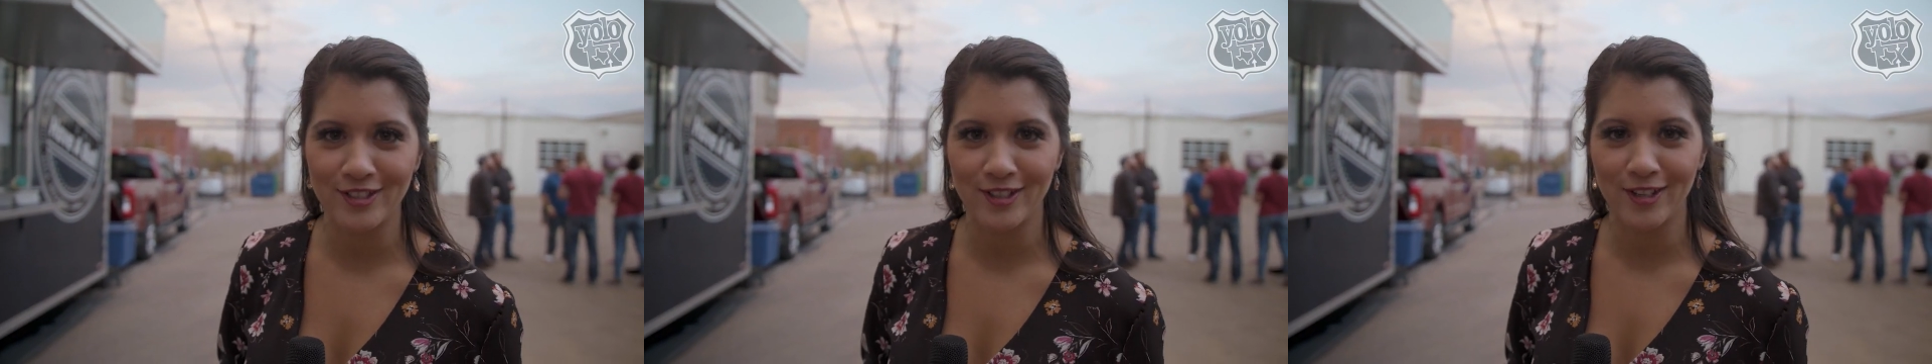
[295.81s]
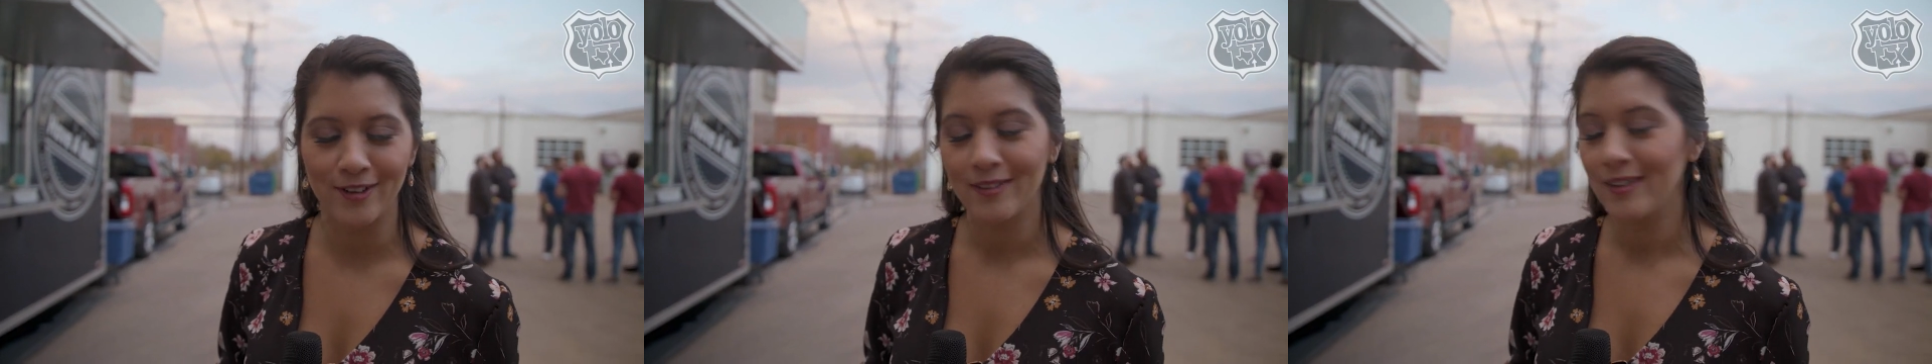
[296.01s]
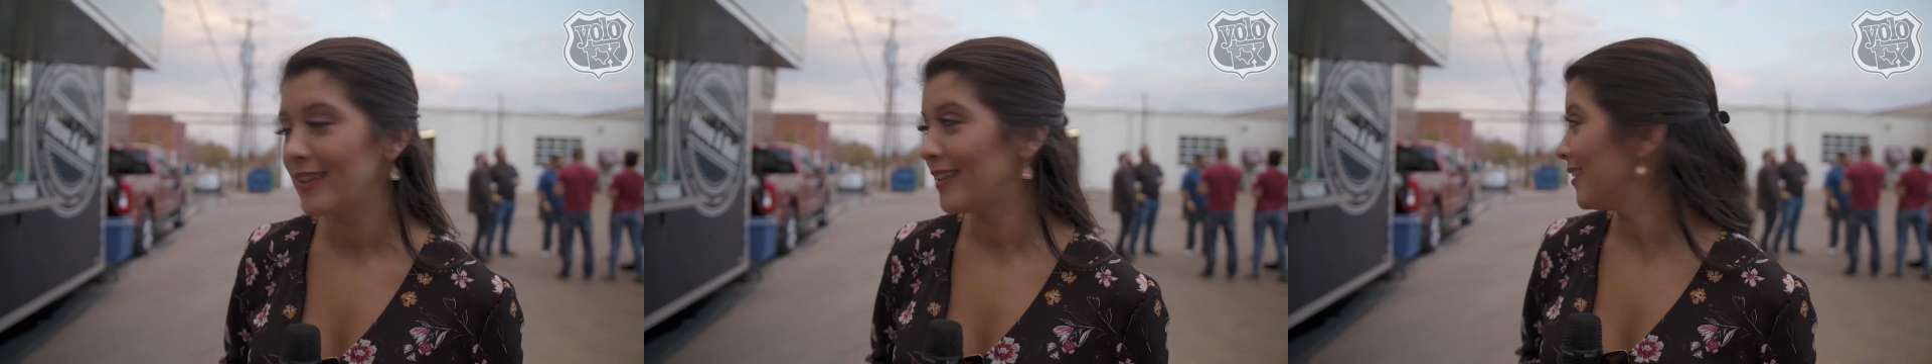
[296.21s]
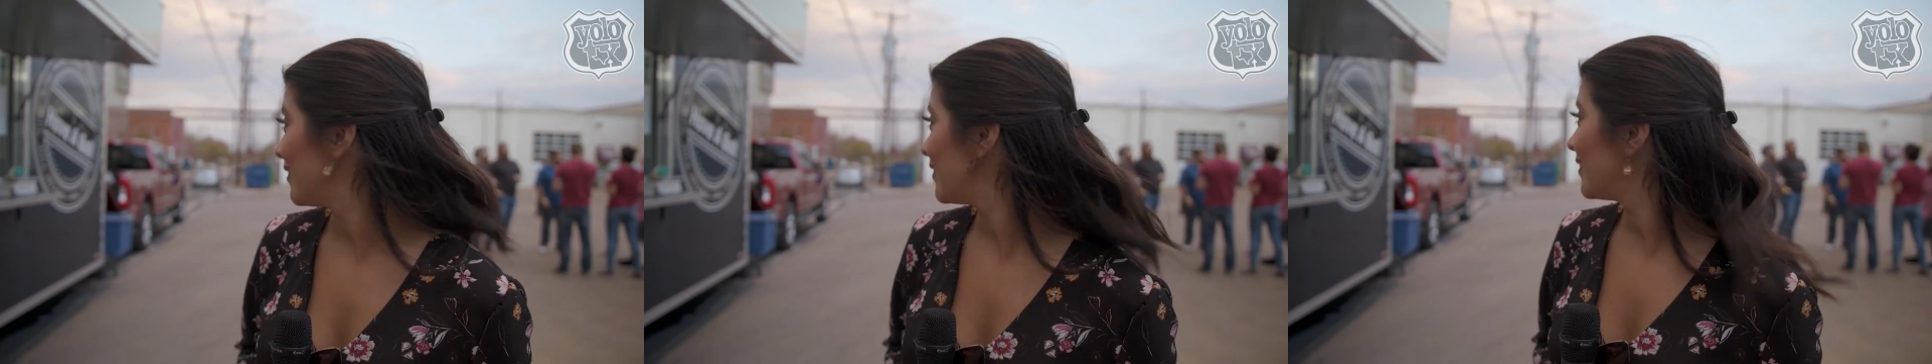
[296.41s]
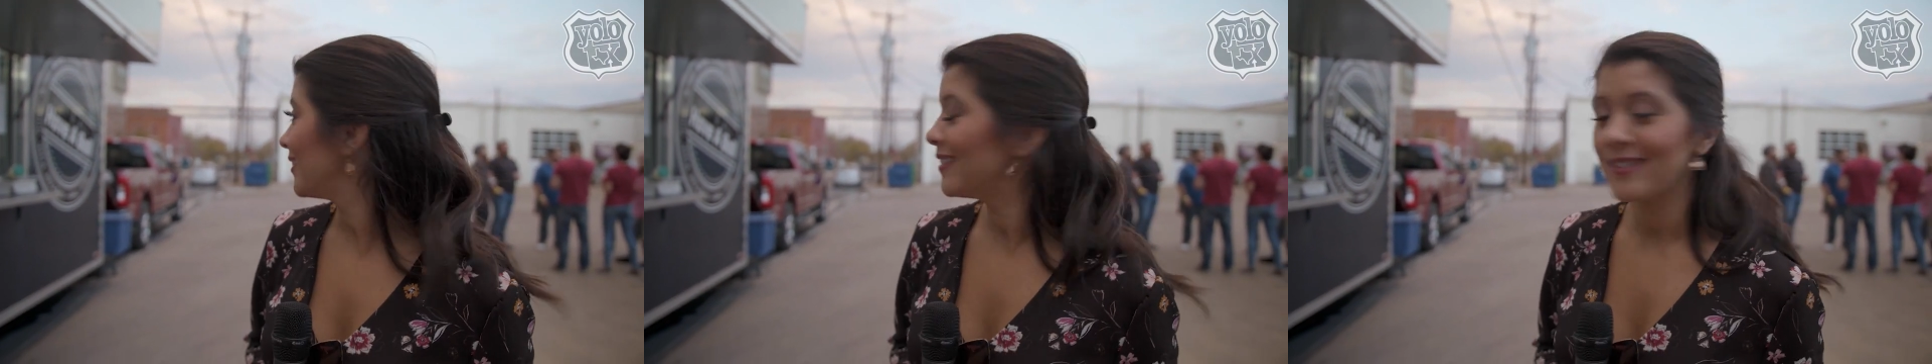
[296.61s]
so
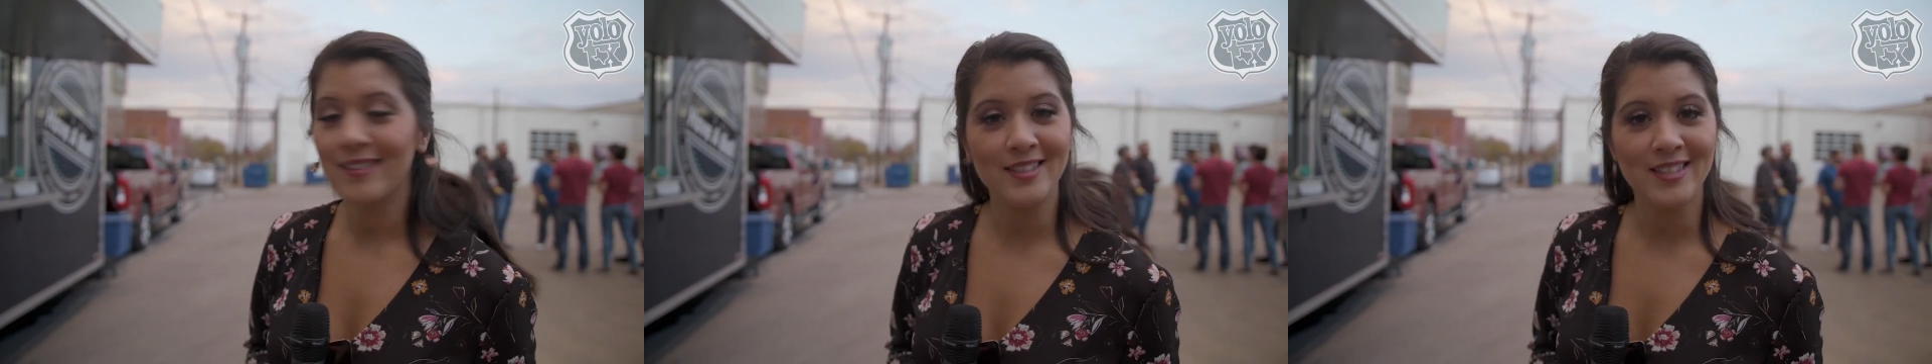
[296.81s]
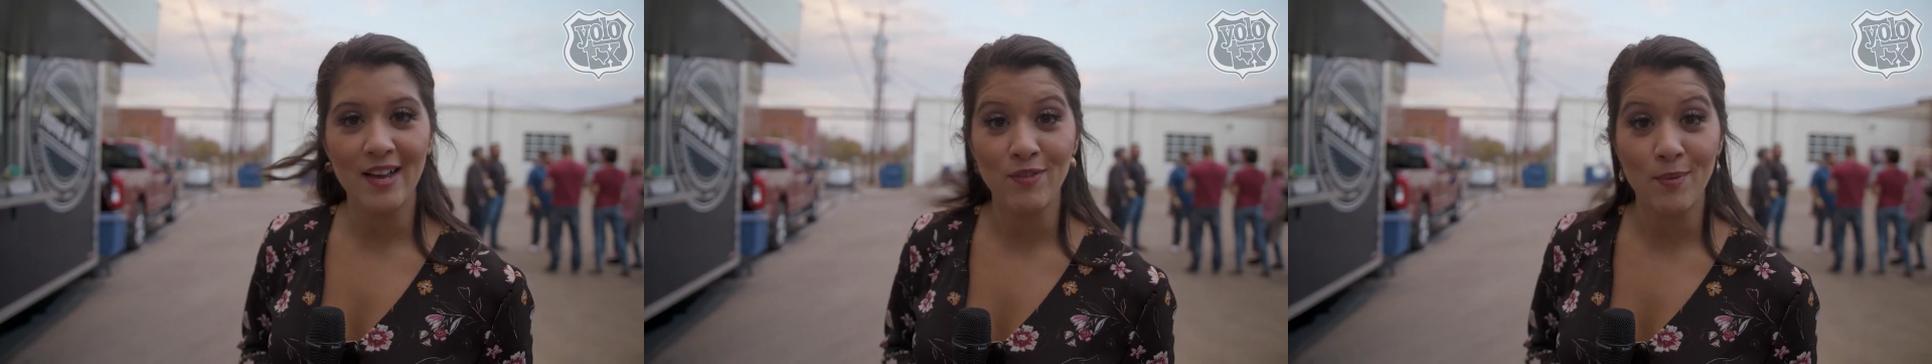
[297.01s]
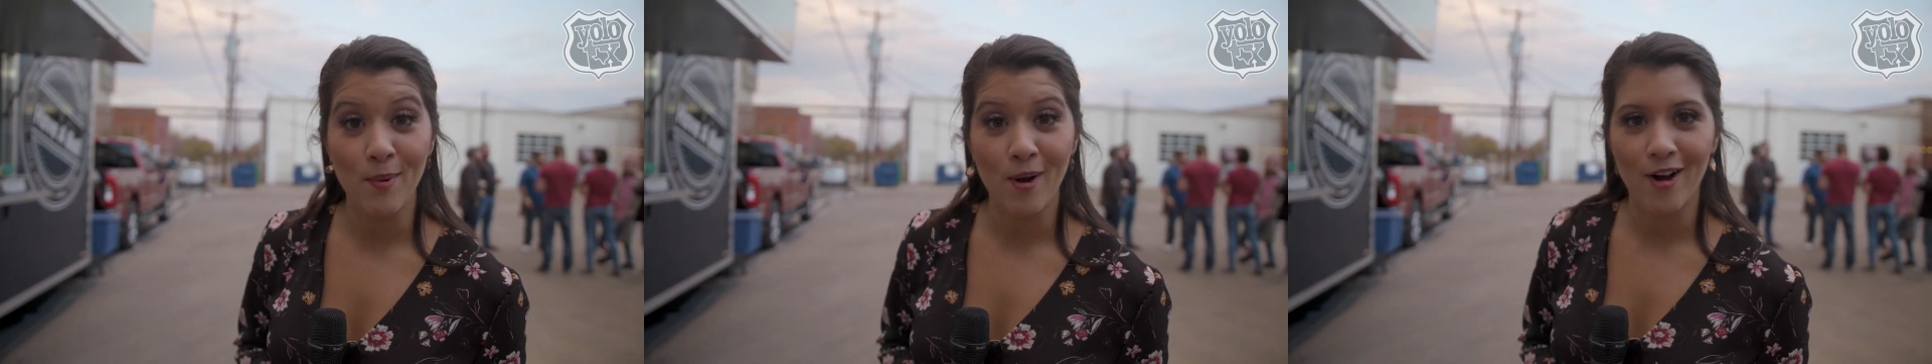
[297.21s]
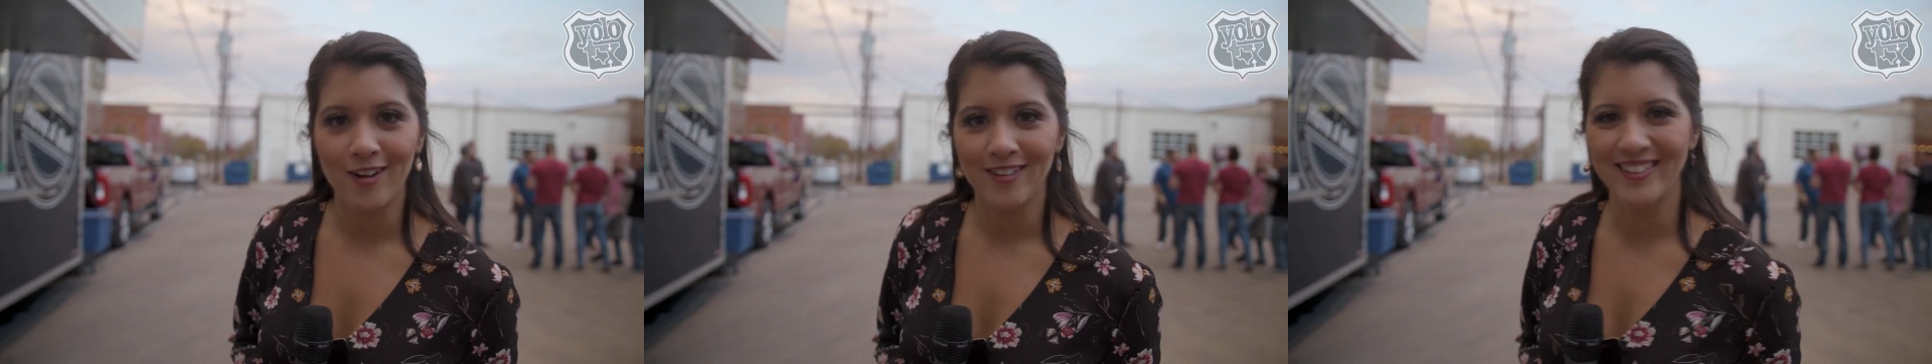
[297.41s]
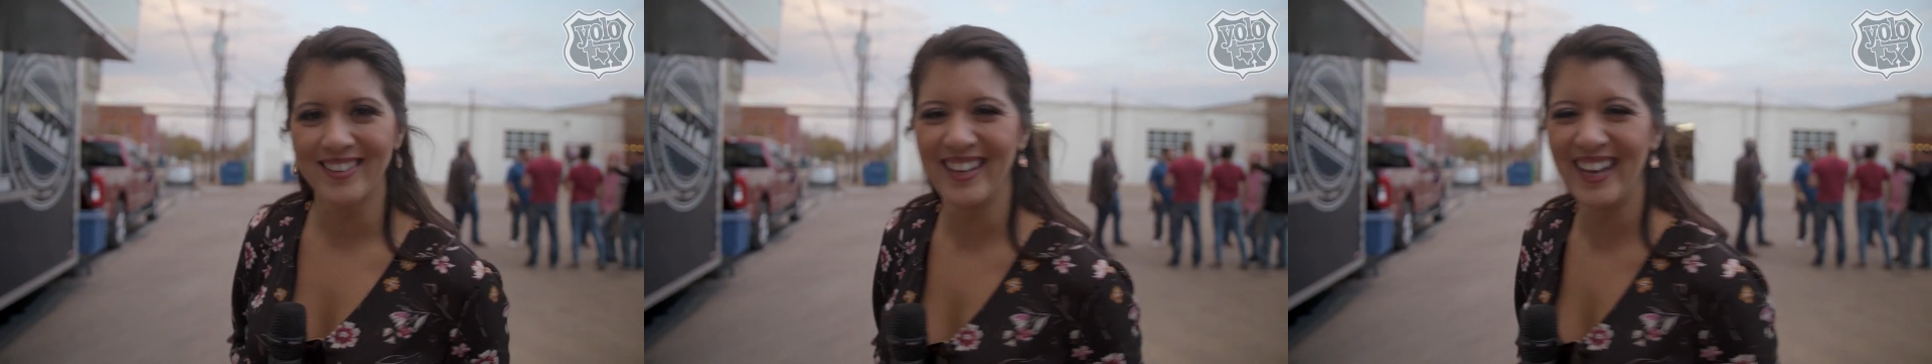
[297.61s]
let's have a ball.